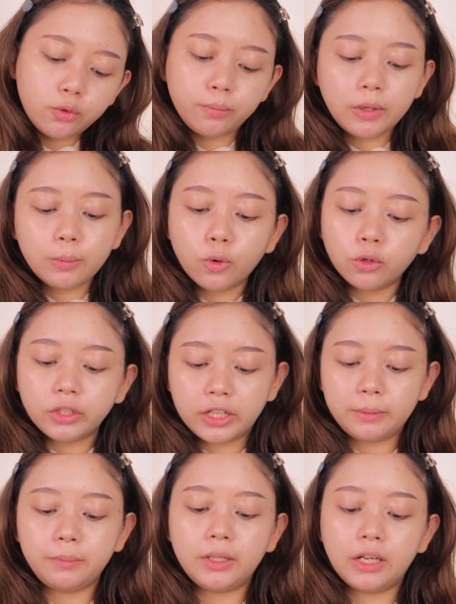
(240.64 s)
to be more
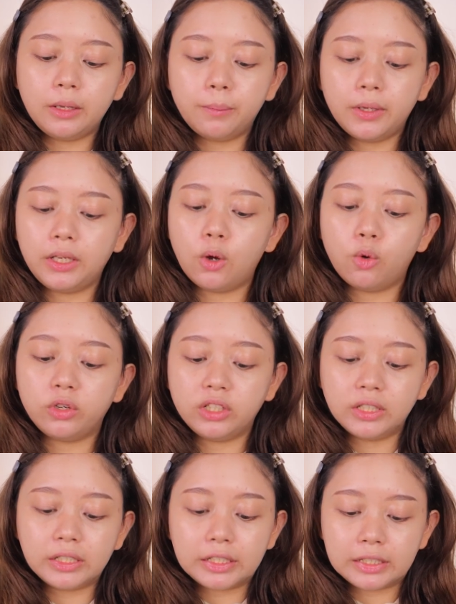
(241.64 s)
creamy daripada yang
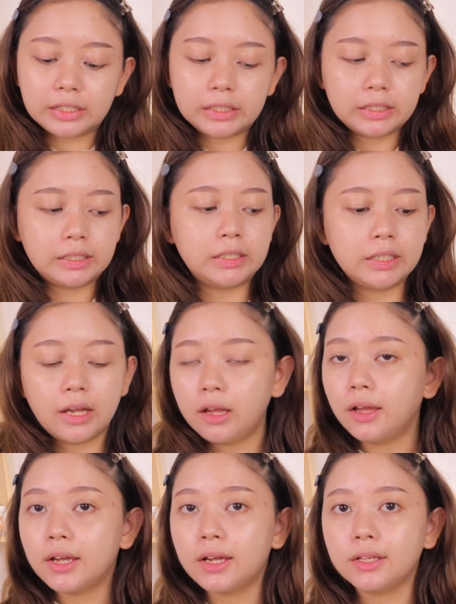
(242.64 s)
original,
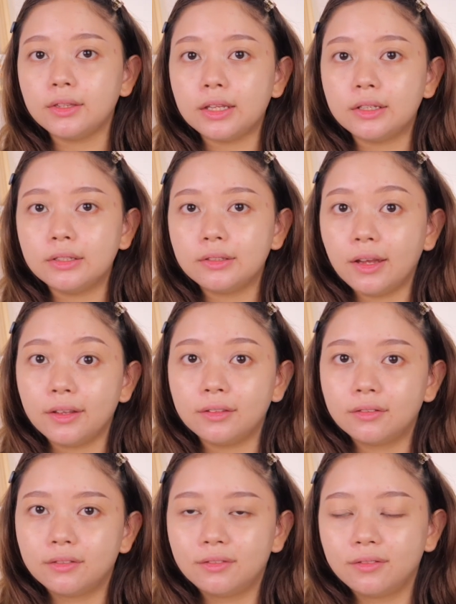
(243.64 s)
I think, kan?